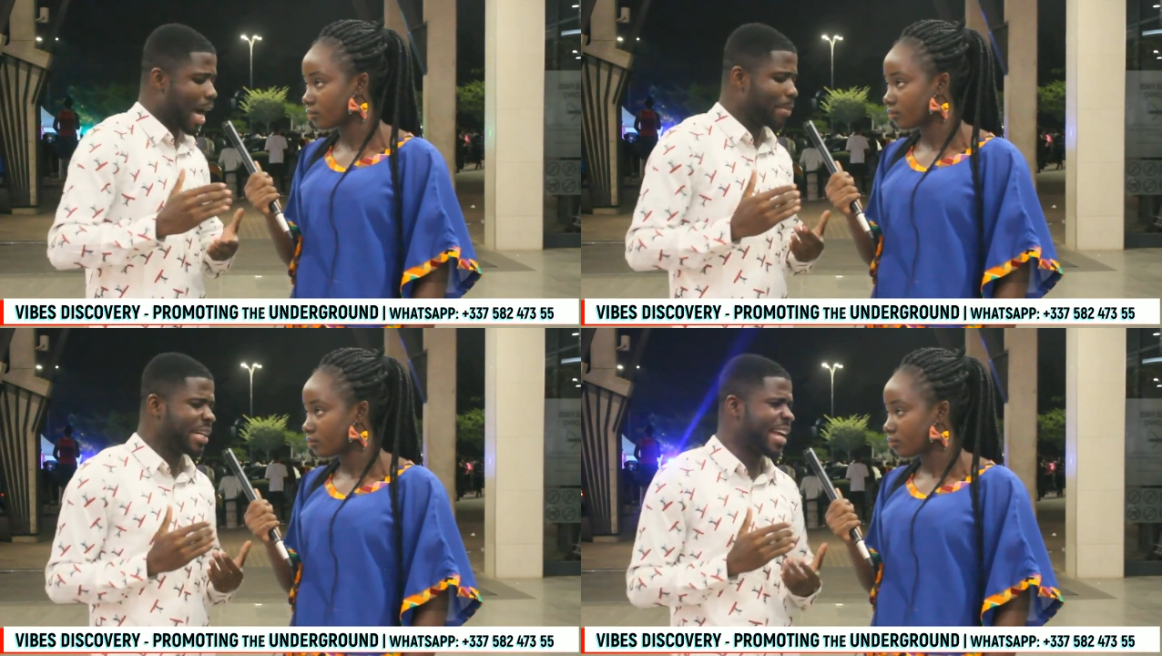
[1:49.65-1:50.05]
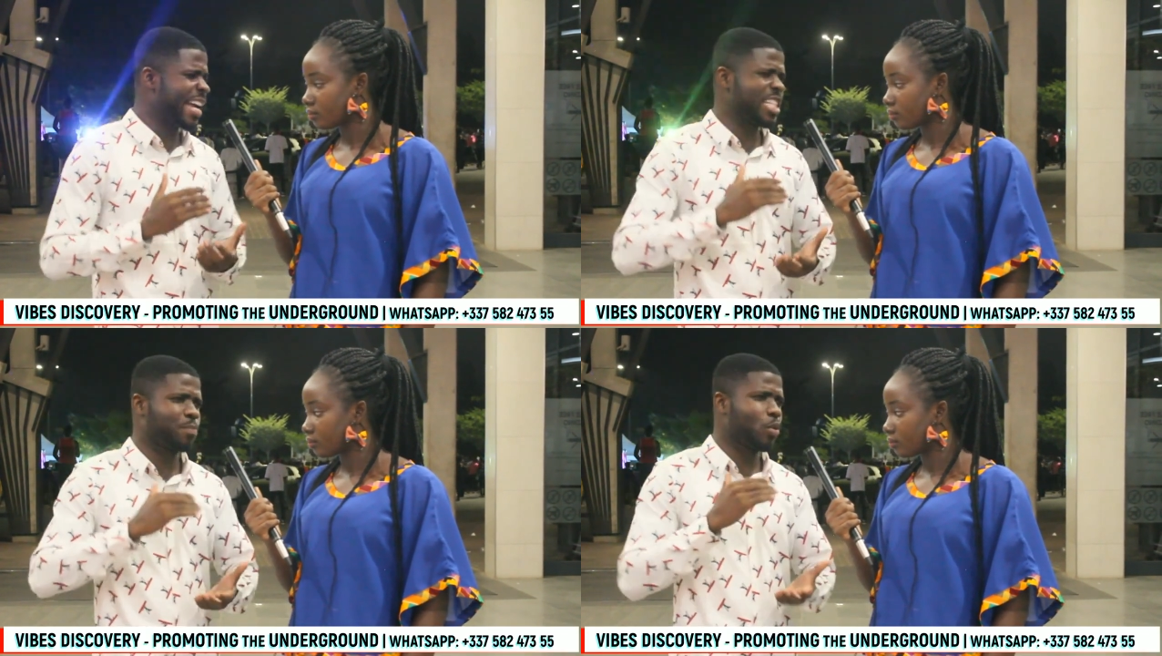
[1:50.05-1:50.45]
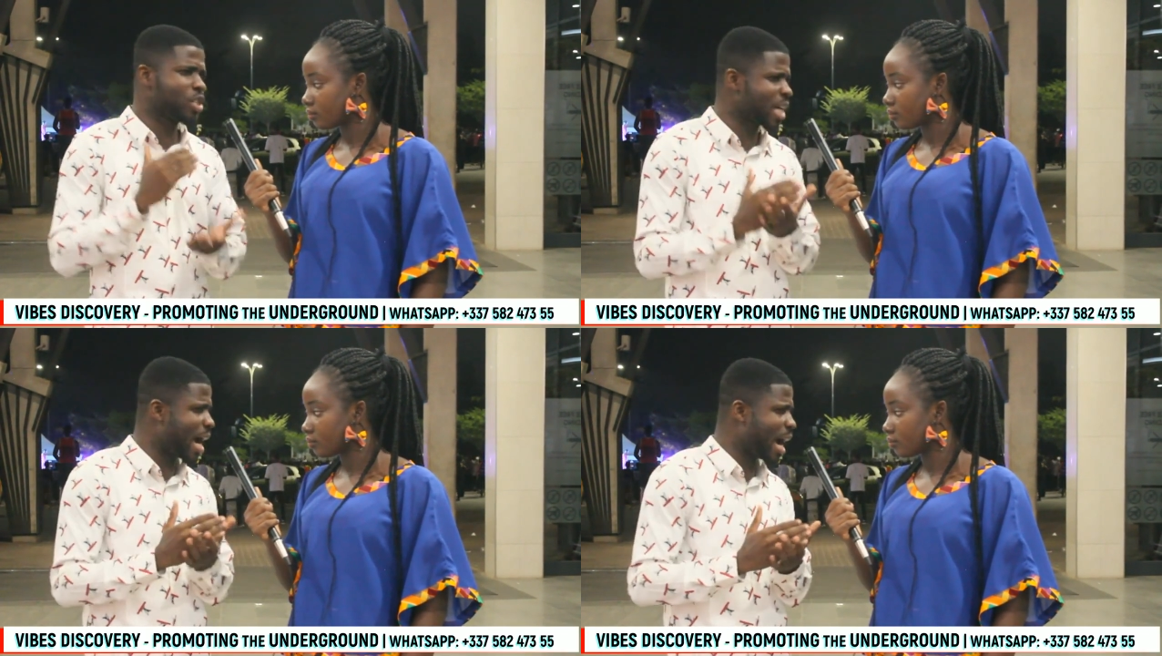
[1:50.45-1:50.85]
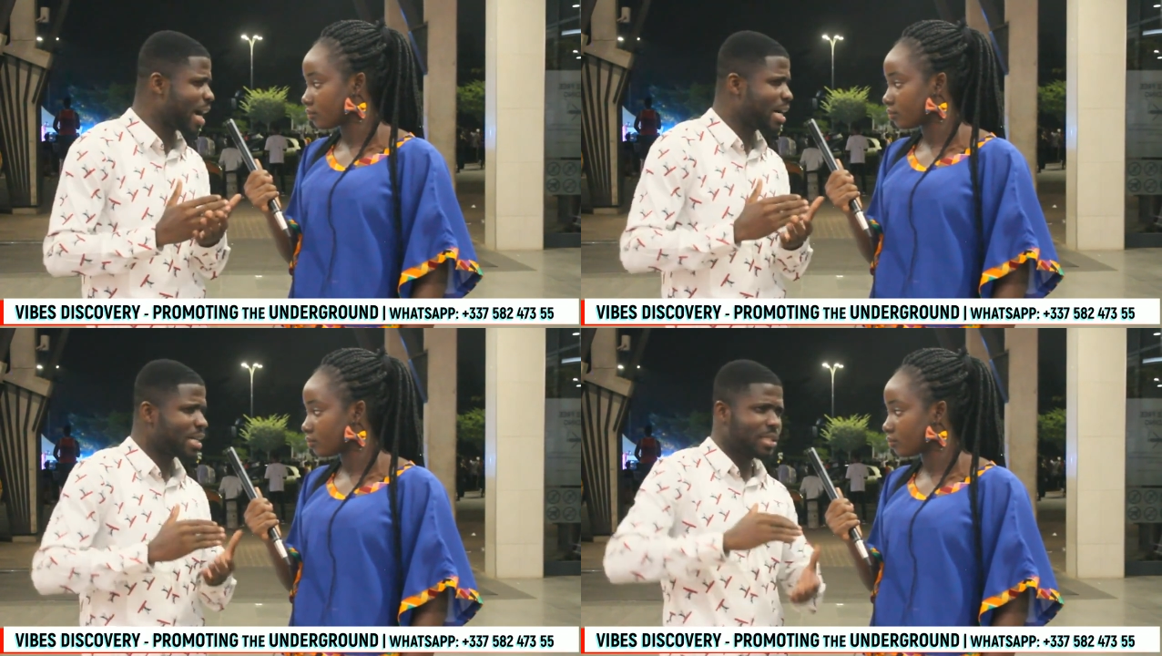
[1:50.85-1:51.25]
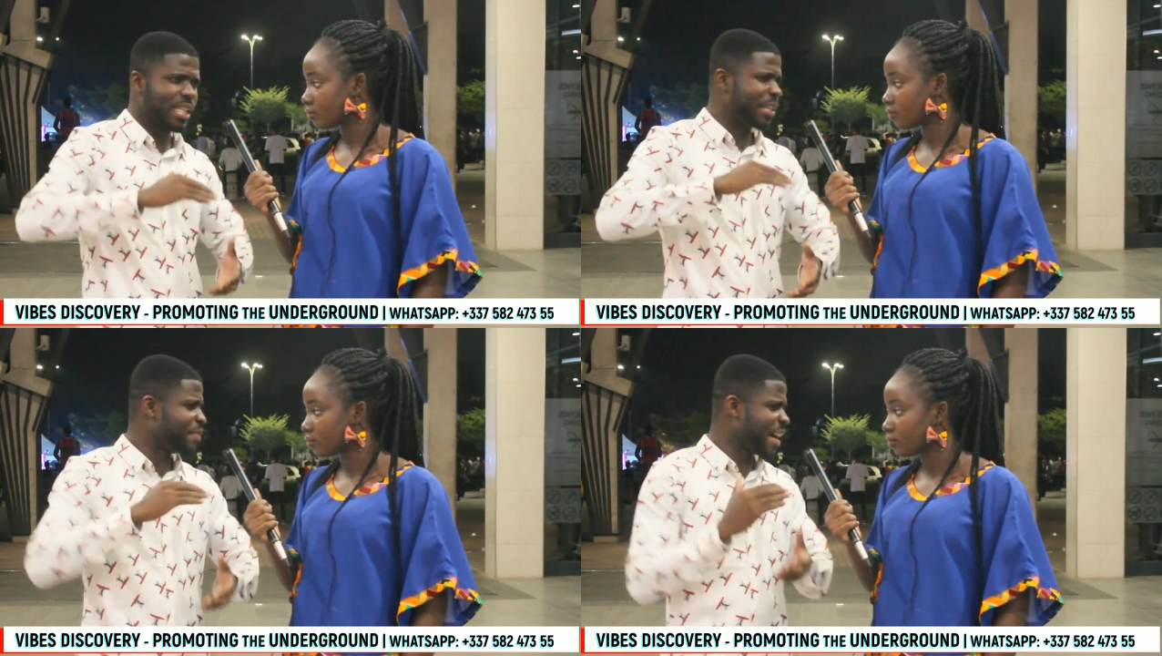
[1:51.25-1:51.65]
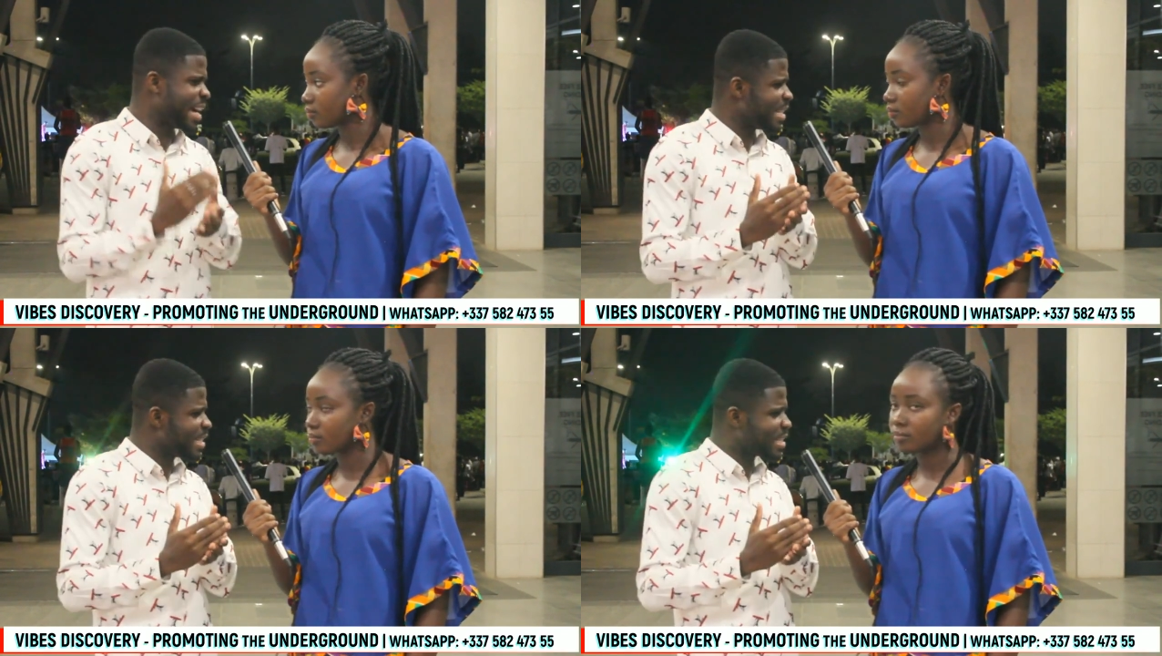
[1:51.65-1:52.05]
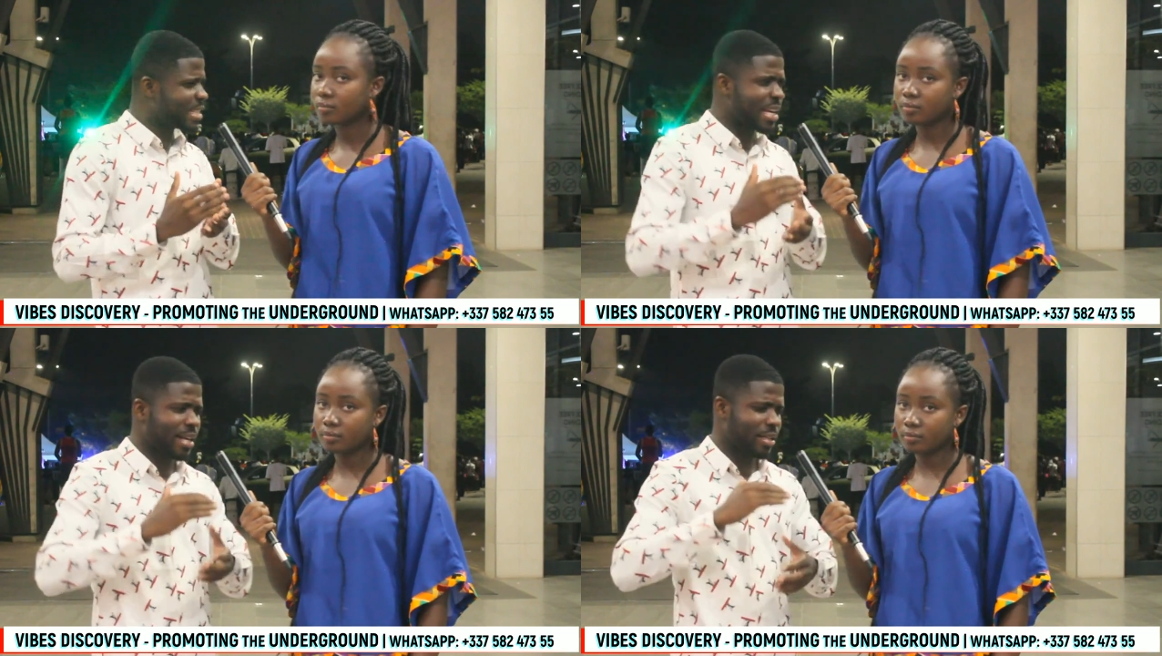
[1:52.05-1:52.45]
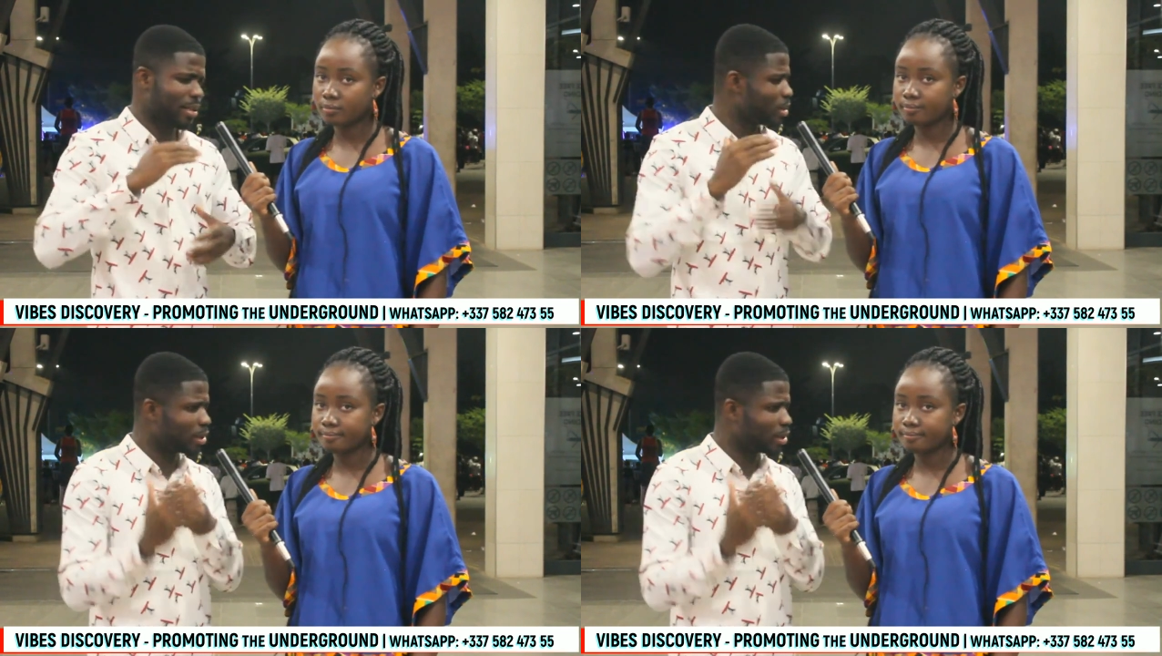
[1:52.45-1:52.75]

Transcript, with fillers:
Speaker 1: I mean the exposure, the events, the